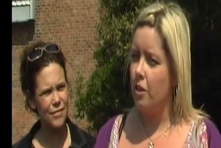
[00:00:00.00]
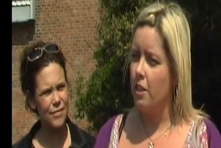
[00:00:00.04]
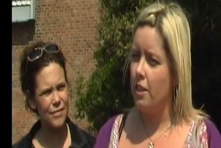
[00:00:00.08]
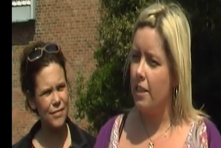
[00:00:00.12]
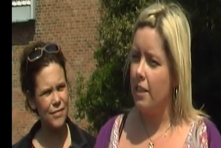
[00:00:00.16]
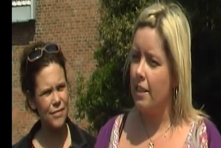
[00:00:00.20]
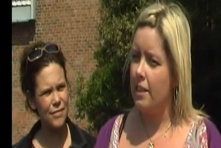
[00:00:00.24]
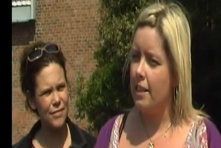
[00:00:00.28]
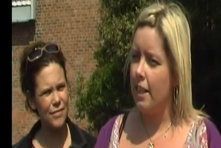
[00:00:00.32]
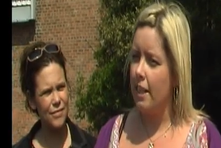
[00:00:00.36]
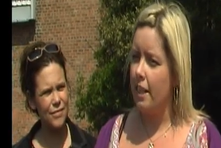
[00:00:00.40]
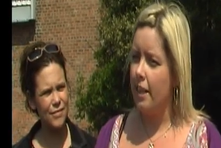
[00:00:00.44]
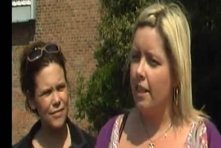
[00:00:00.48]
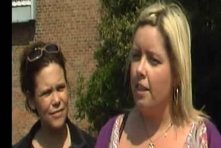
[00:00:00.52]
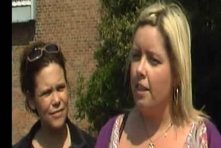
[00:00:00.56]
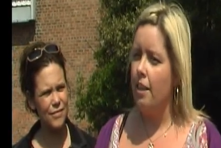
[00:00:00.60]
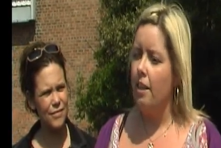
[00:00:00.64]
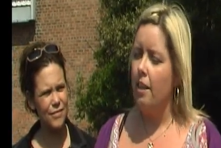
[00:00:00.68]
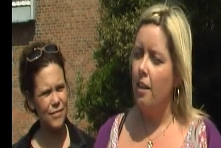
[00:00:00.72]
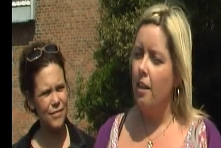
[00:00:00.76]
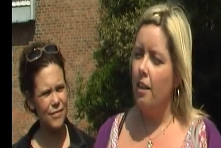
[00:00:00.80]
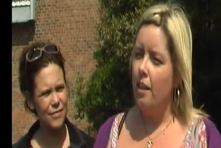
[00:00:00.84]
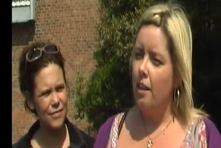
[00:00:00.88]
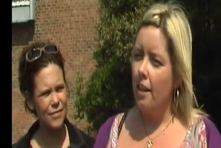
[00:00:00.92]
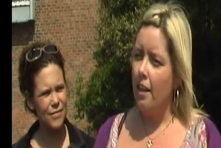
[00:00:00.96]
Speaker 1: of the city.
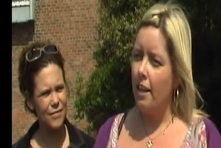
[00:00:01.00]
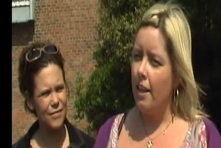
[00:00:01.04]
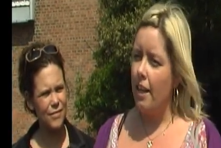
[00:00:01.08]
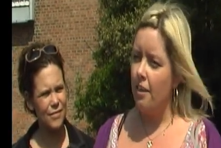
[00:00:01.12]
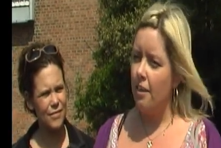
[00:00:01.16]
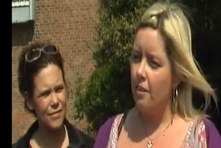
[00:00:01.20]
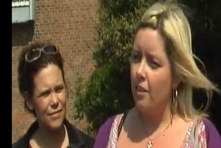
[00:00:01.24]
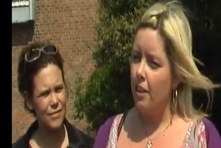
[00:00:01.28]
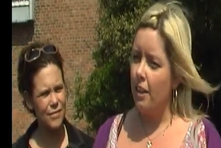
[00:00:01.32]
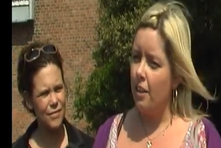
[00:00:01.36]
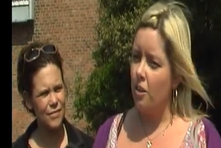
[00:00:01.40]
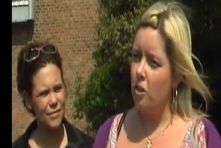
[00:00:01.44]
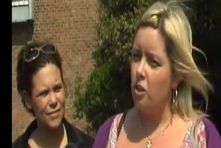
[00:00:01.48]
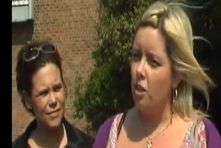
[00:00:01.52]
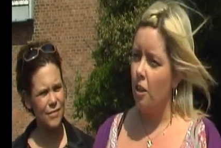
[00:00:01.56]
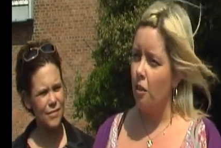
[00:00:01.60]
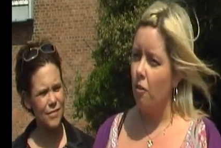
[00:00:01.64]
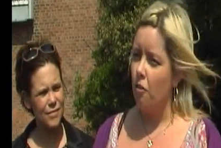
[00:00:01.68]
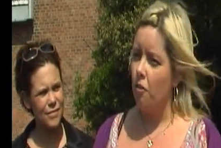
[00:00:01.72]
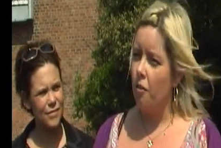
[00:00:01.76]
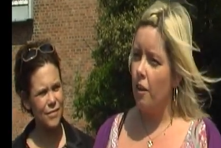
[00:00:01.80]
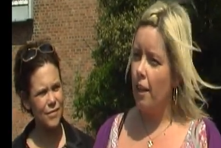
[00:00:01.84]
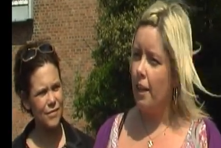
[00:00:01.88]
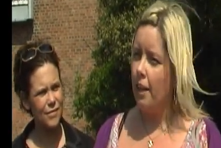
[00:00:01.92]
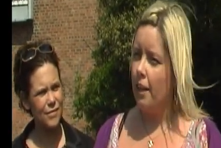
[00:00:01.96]
And I think Sinn
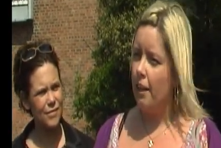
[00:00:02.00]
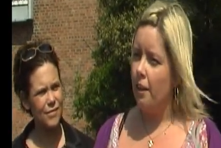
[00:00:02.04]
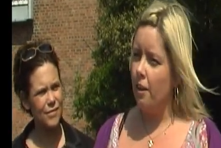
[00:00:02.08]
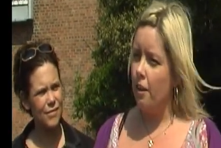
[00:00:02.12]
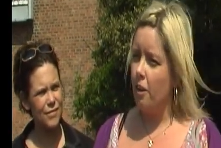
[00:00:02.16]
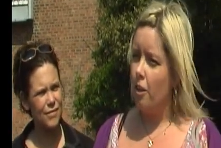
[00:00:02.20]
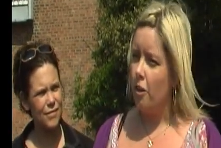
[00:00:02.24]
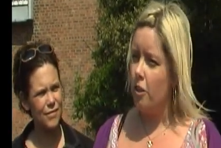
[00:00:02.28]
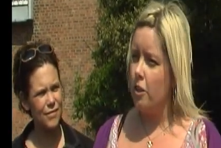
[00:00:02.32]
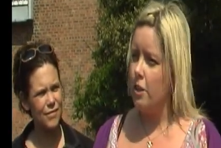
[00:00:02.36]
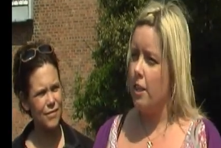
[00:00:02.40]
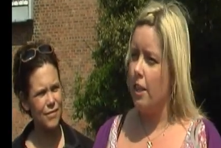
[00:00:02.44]
Féin are